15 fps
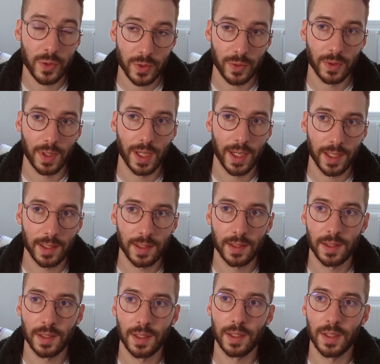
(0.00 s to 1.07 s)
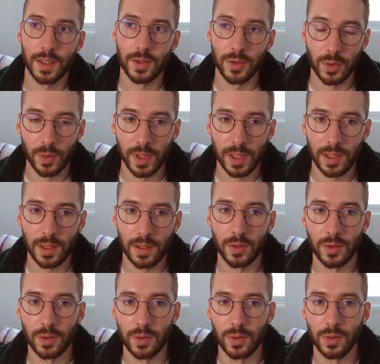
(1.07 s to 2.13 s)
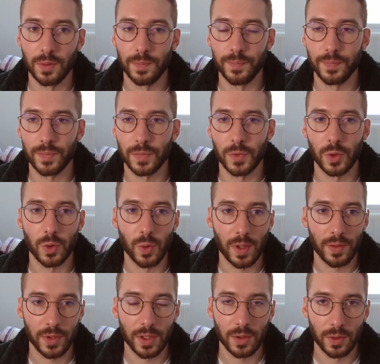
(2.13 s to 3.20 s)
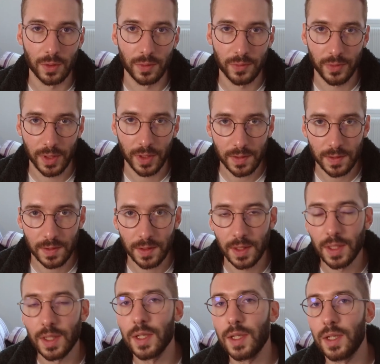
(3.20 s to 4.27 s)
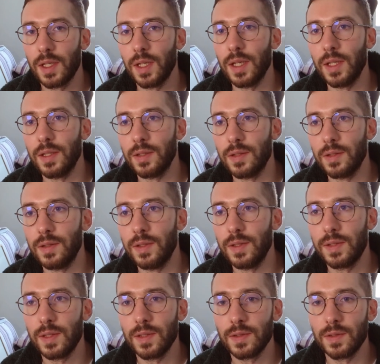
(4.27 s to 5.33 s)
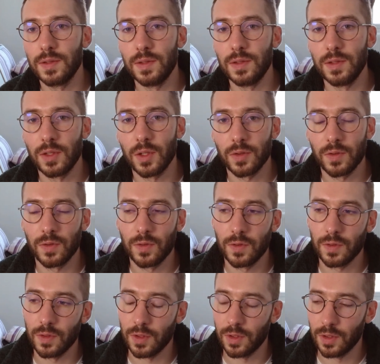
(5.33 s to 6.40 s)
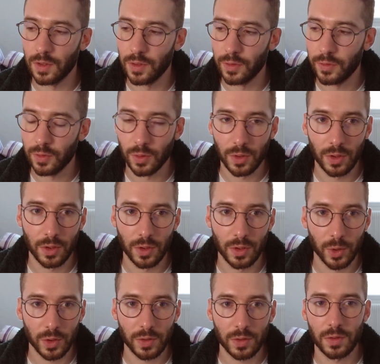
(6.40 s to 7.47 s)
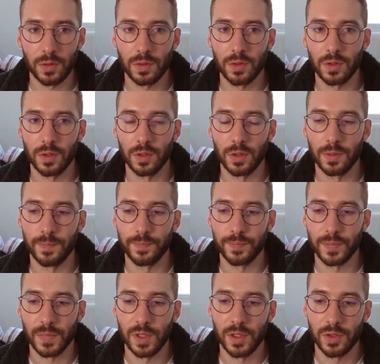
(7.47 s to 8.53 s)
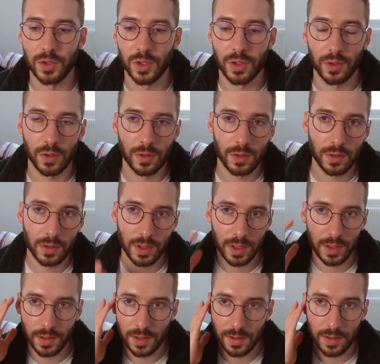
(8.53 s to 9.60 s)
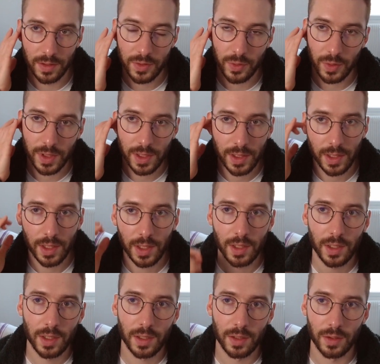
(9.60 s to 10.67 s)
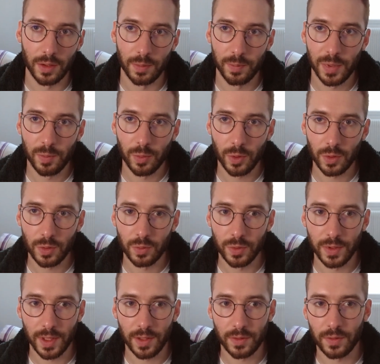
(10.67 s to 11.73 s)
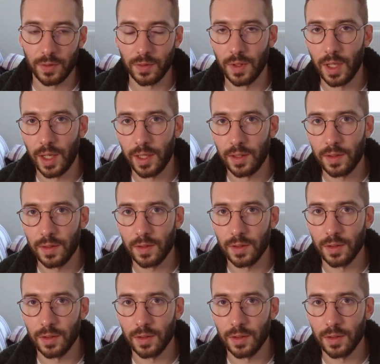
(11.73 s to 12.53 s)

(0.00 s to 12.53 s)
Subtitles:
like doing the graphical things, and this is not so common in general in the industry. People who tend to like